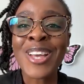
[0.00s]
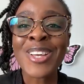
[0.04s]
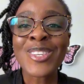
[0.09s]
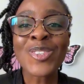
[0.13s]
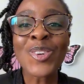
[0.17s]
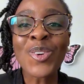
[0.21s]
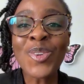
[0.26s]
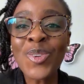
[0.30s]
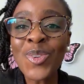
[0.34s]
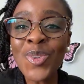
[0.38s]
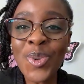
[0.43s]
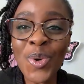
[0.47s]

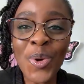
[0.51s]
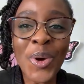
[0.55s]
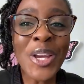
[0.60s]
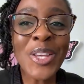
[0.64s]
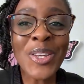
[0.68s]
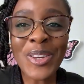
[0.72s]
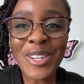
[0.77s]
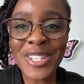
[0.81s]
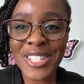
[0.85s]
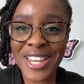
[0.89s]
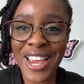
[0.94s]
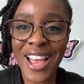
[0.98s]
So knowing
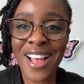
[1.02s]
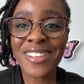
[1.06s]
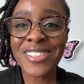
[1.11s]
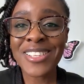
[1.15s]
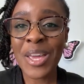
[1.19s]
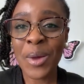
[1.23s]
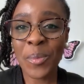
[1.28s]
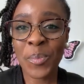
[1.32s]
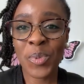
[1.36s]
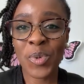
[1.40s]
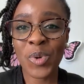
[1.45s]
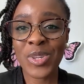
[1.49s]
your child's
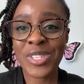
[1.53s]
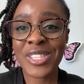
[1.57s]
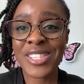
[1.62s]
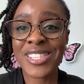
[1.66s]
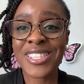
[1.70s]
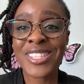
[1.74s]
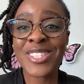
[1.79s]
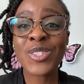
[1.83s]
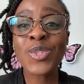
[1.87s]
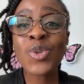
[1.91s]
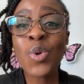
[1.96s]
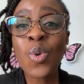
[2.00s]
hair
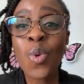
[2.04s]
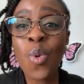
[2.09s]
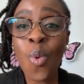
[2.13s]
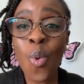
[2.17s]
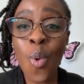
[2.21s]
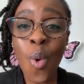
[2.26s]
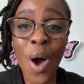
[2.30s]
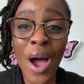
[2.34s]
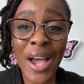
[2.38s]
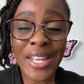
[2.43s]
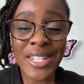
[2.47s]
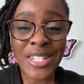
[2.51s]
porosity is
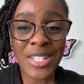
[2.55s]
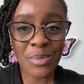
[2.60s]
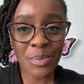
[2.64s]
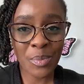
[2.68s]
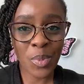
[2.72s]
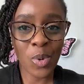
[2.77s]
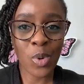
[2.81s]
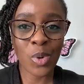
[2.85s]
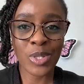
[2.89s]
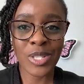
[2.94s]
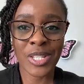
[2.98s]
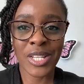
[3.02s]
quite
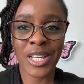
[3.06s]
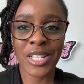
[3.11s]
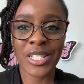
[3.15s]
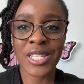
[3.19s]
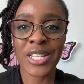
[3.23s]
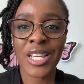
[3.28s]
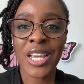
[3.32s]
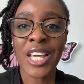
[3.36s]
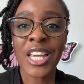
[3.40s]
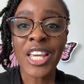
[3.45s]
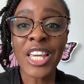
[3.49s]
important